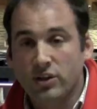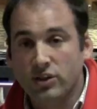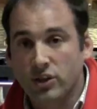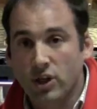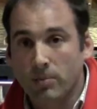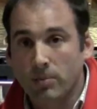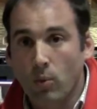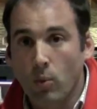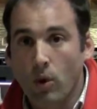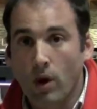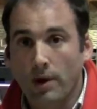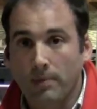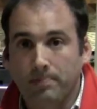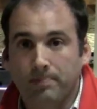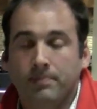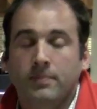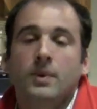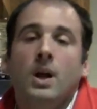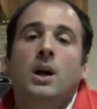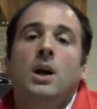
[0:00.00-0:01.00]
Question number
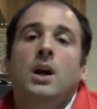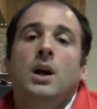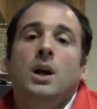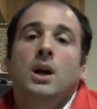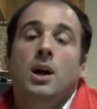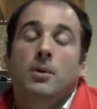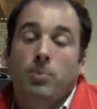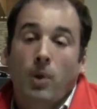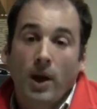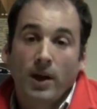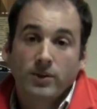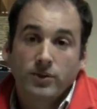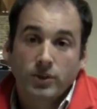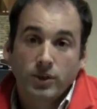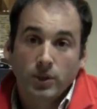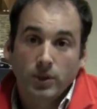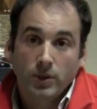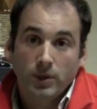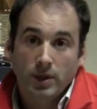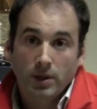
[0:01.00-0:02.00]
one, appliance
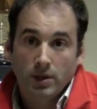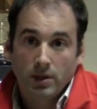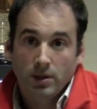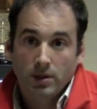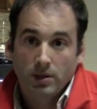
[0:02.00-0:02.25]
dude,